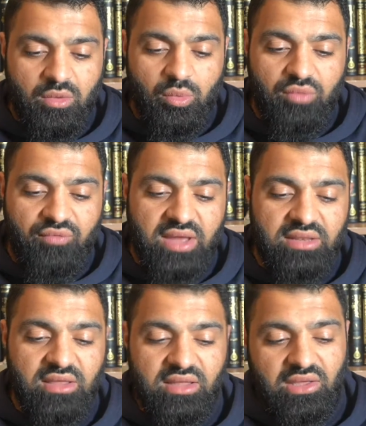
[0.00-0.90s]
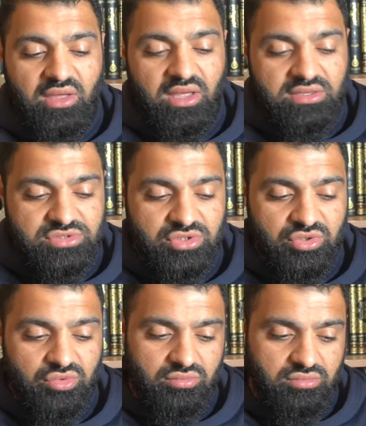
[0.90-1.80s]
We find that there are
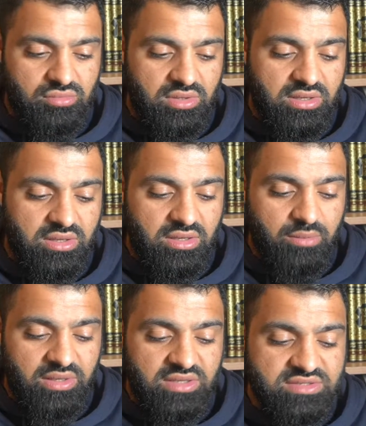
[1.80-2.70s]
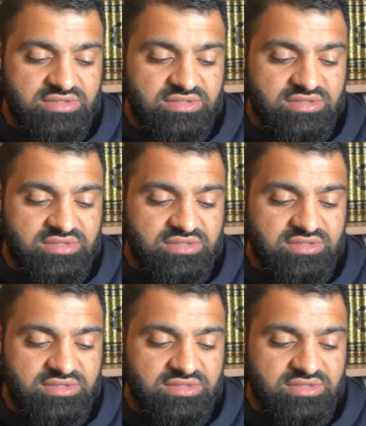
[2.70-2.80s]
2 opinions.